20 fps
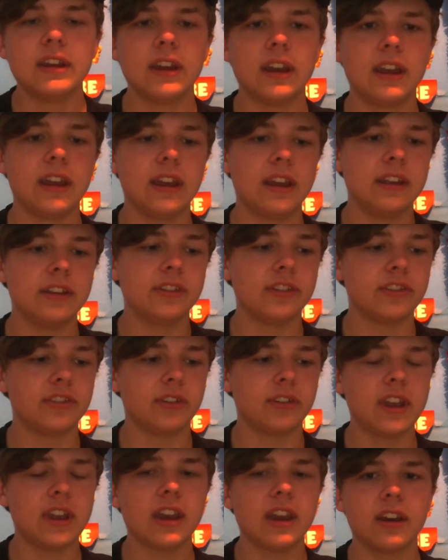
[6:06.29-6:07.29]
And so
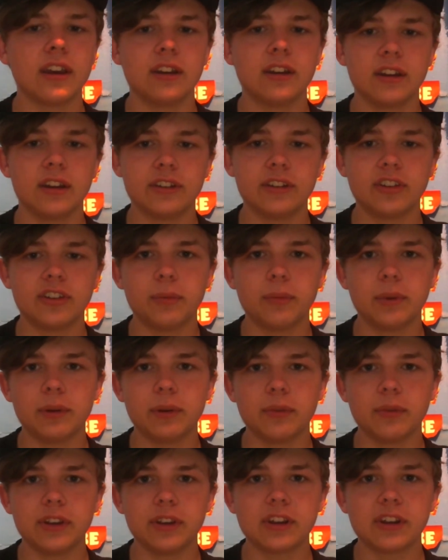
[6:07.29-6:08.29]
yeah, tell me
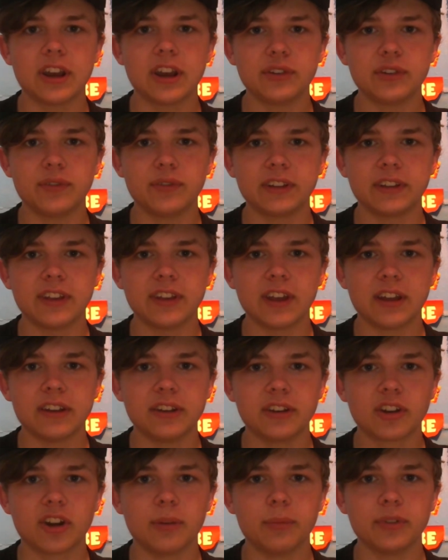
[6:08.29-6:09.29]
what you guys think down in
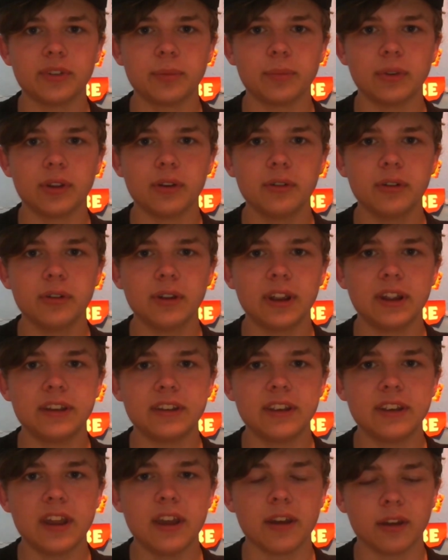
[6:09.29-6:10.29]
the comments below, and
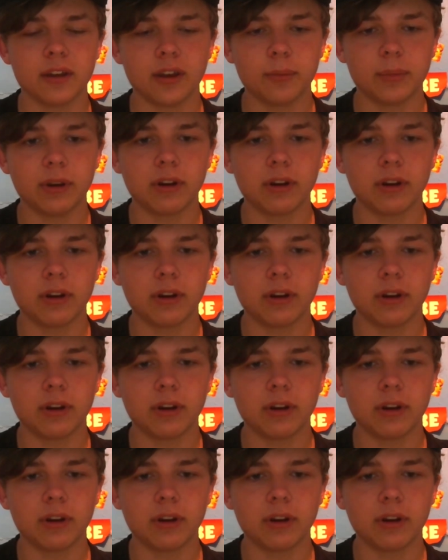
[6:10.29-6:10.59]
yeah, I'll be right